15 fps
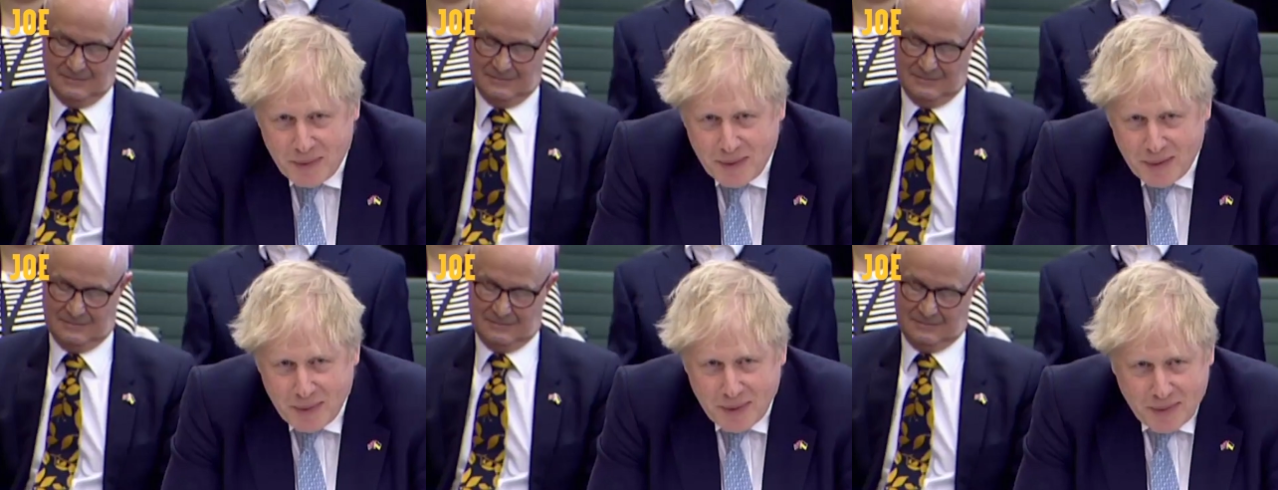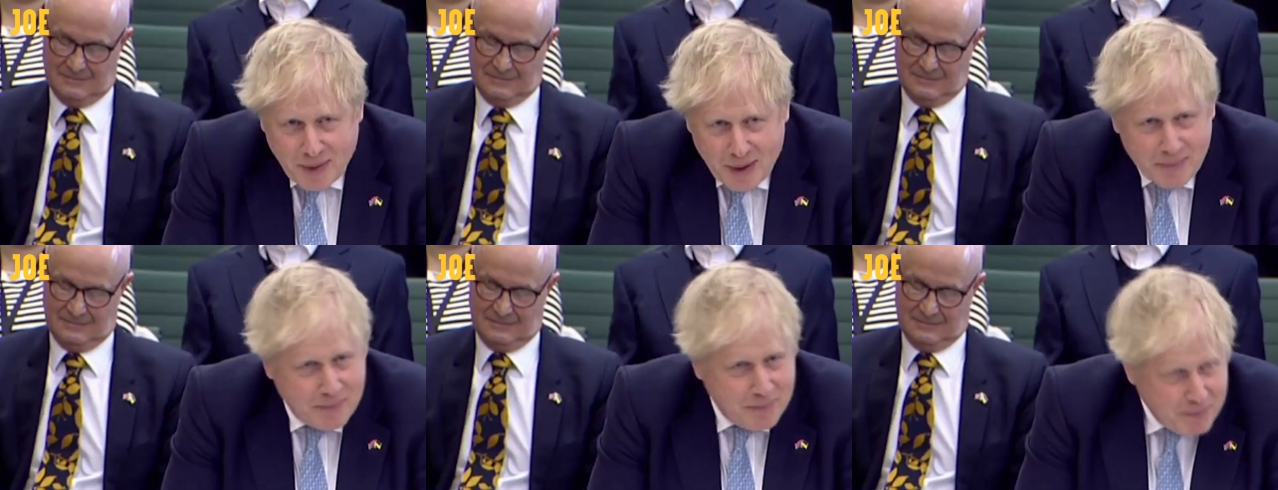Speaker 1: If
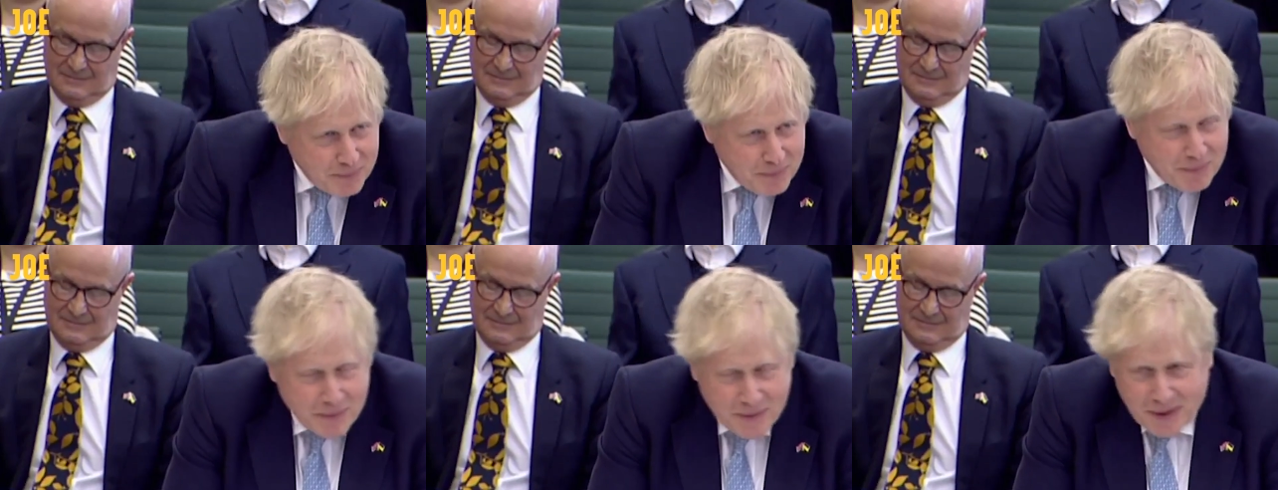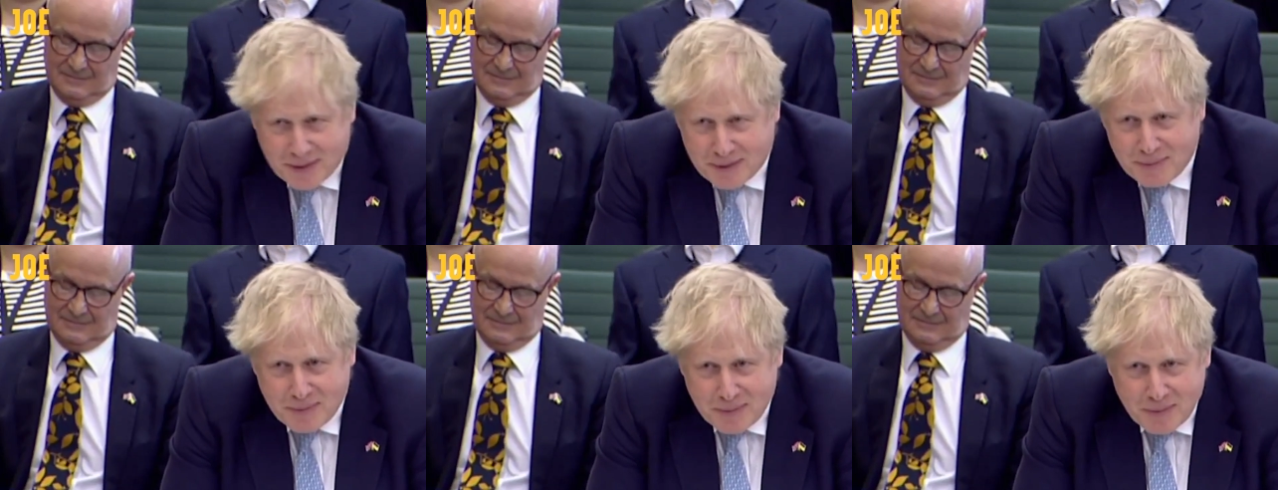I just
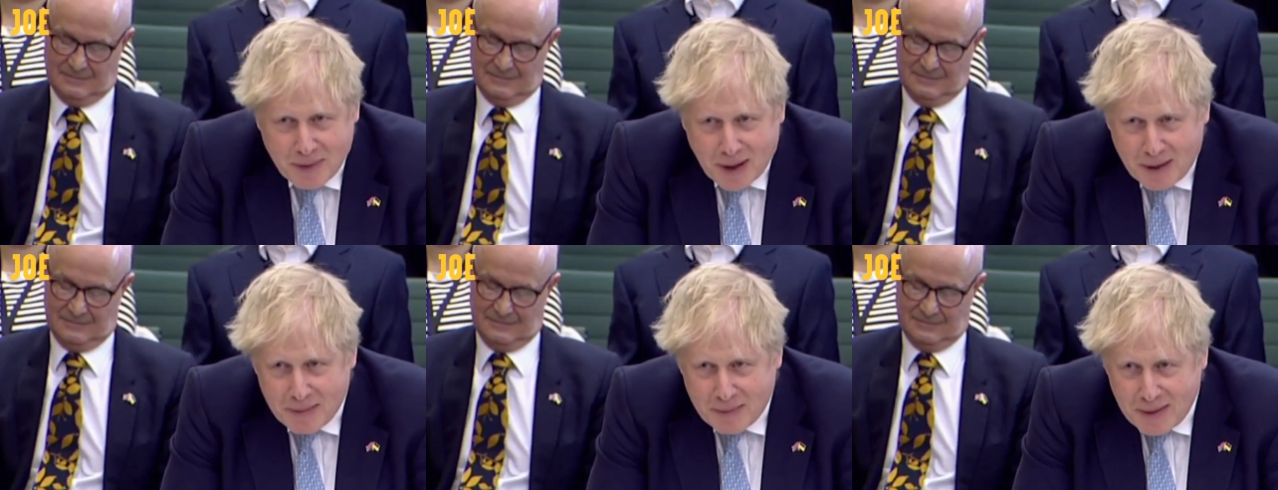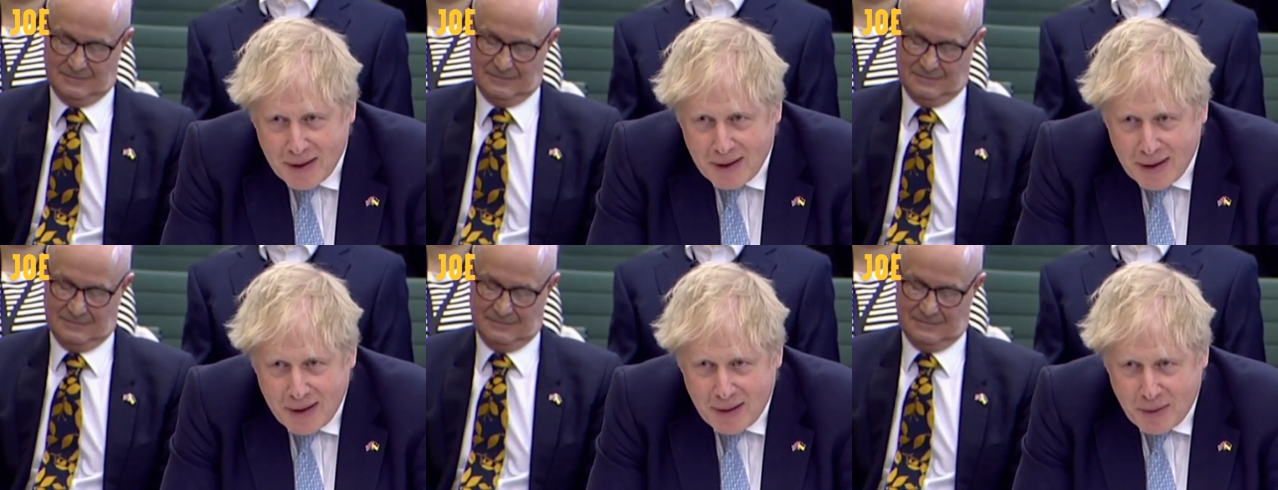
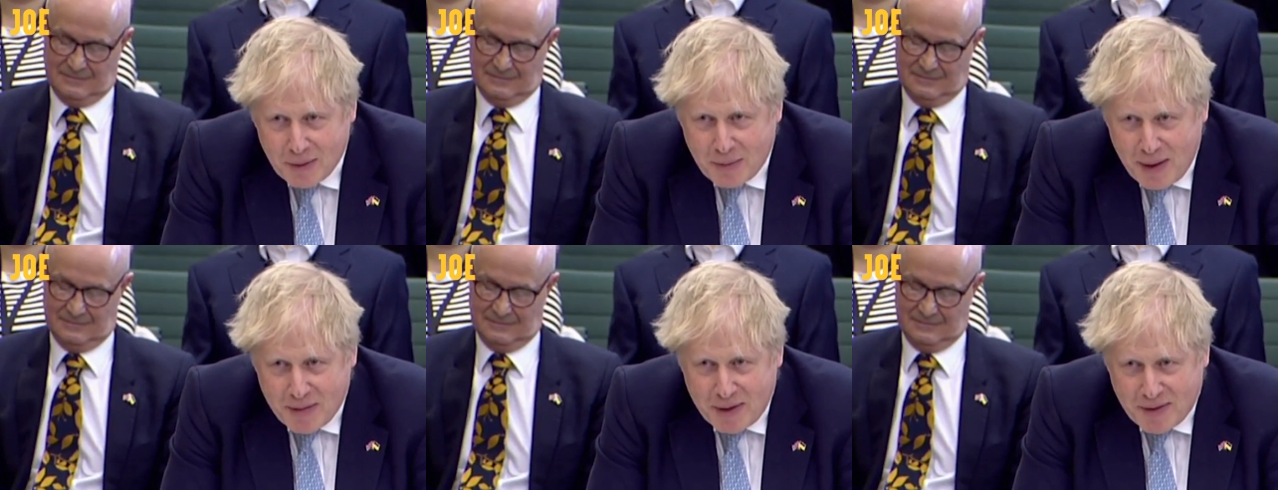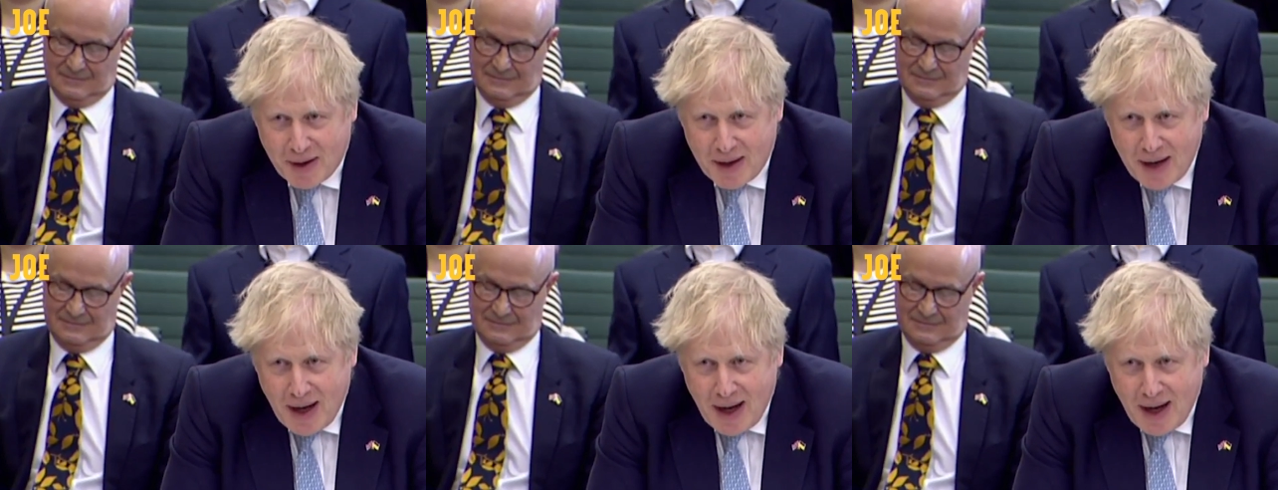respectfully say,